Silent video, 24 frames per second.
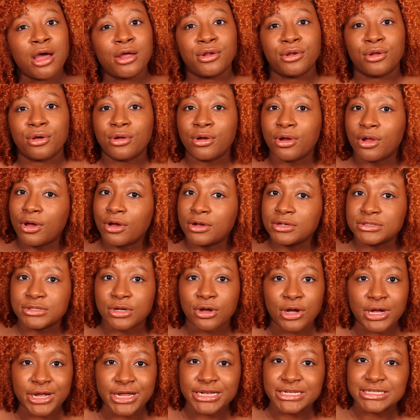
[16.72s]
No long
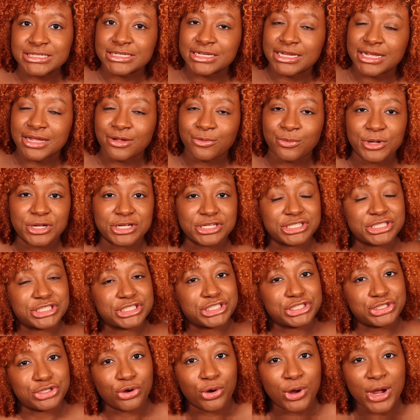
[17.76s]
talking today, we can just
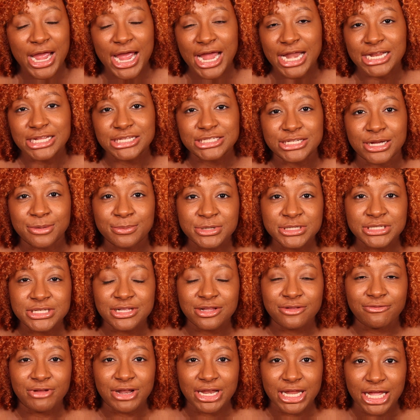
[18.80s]
go ahead and jump into
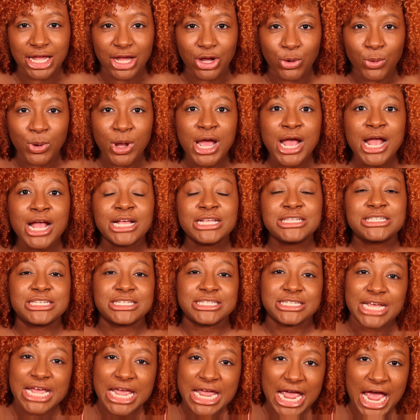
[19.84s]
the video.
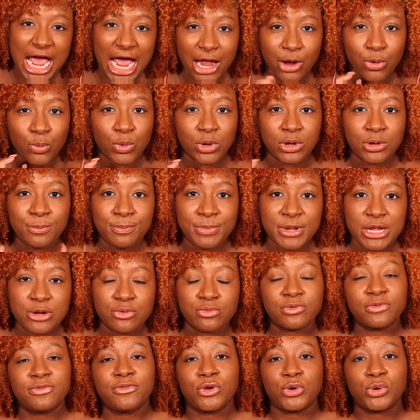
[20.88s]
Today I will be
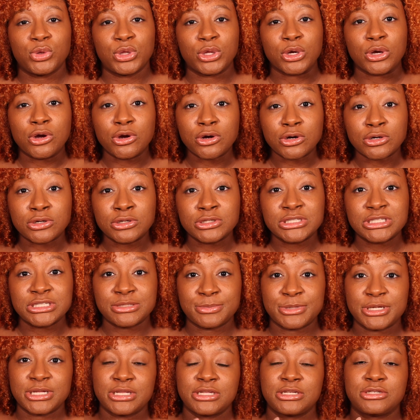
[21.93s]
reviewing the
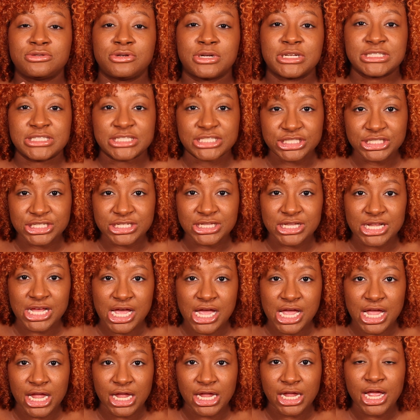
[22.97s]
Curlsmith transition
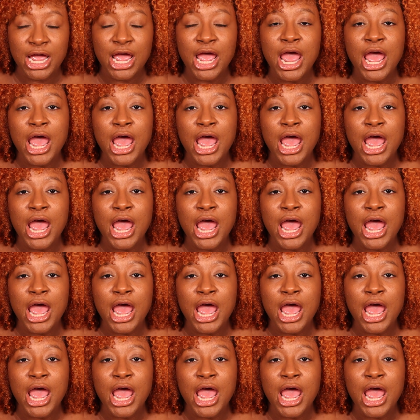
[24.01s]
line.